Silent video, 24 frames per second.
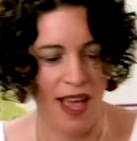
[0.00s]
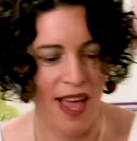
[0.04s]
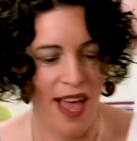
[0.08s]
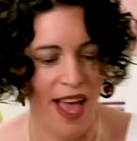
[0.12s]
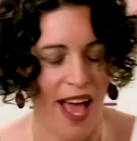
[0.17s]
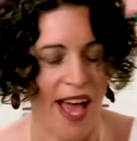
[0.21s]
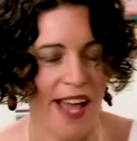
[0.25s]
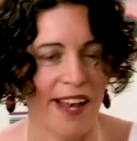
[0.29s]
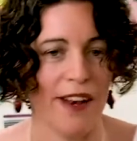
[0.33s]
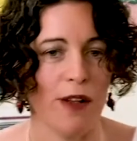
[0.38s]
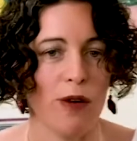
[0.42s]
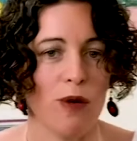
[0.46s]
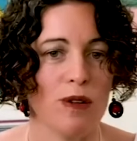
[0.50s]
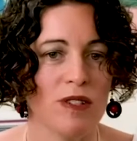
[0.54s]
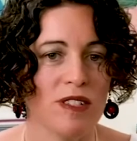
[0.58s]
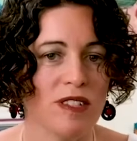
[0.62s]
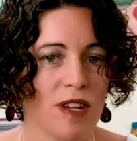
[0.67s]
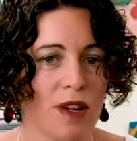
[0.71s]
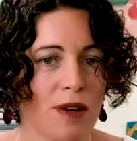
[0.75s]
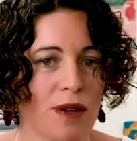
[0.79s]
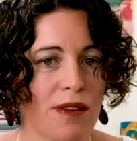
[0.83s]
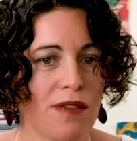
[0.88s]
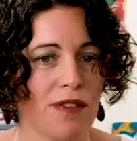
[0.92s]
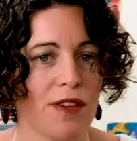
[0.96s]
And also
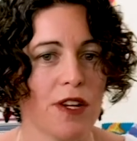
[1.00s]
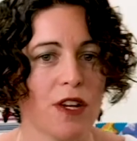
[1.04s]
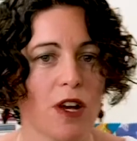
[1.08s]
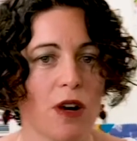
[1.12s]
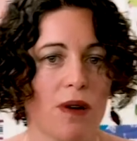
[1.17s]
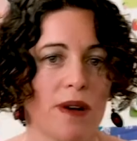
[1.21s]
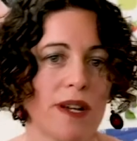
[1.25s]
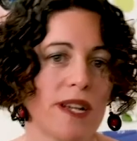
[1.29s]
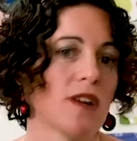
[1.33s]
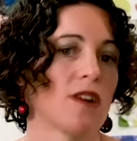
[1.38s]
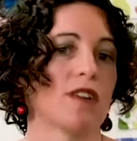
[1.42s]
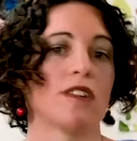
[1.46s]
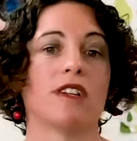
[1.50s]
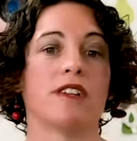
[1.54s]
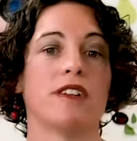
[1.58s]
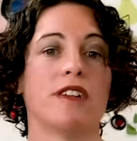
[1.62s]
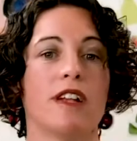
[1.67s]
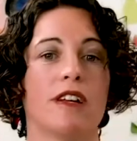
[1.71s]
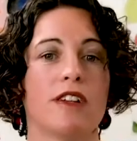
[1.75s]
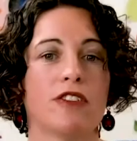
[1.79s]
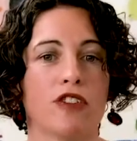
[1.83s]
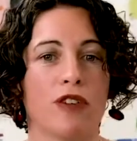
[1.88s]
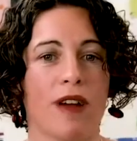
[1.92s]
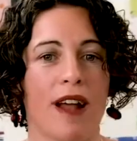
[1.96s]
if you're going on
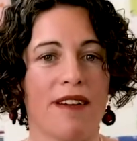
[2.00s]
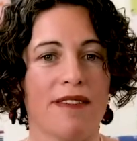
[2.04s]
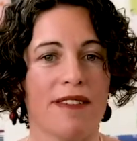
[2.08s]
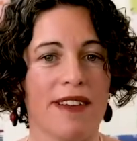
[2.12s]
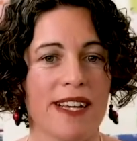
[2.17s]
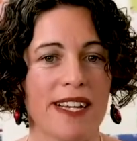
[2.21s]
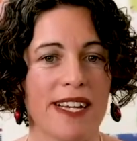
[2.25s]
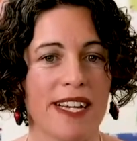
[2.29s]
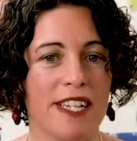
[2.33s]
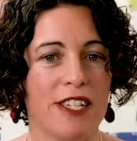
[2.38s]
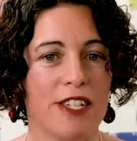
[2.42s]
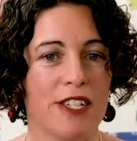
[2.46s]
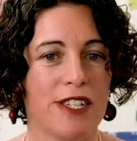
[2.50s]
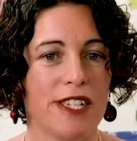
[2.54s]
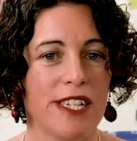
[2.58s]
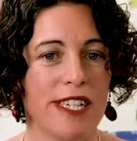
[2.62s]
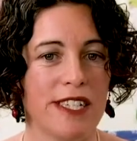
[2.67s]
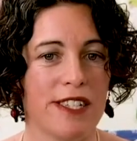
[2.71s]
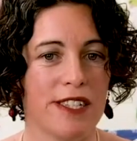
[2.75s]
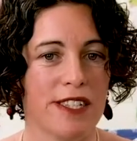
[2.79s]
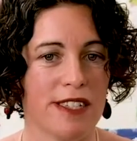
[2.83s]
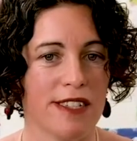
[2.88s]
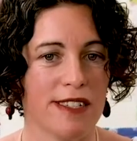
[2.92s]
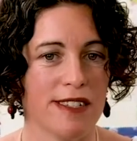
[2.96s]
traveling and you
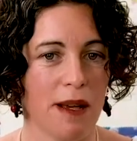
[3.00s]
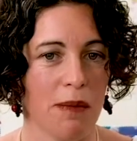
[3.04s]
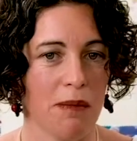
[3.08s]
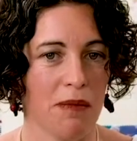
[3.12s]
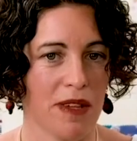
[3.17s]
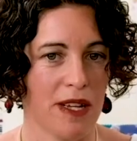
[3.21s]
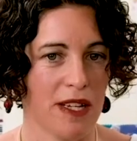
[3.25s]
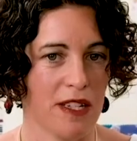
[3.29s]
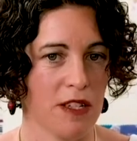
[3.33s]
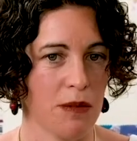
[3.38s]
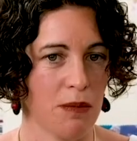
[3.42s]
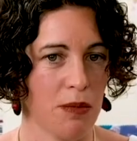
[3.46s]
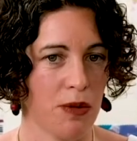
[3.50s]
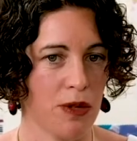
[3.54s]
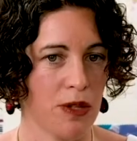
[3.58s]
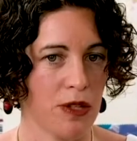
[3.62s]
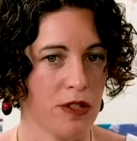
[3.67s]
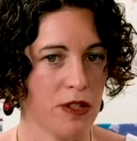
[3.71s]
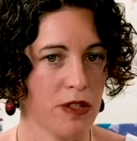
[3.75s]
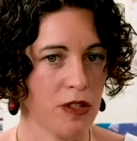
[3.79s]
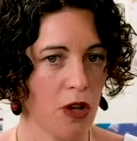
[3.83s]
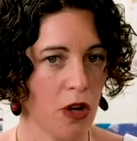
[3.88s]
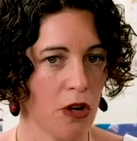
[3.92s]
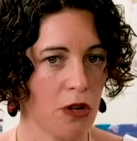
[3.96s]
need something to put your
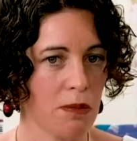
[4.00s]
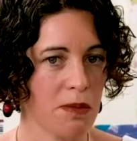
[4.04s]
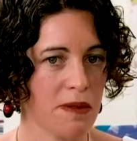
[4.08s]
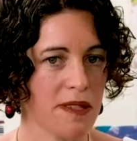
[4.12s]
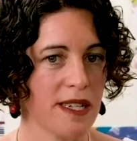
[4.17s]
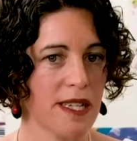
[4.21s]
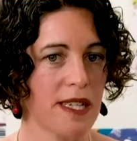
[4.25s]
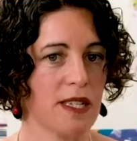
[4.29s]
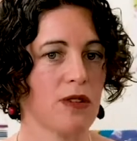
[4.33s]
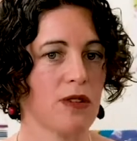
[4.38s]
soaps in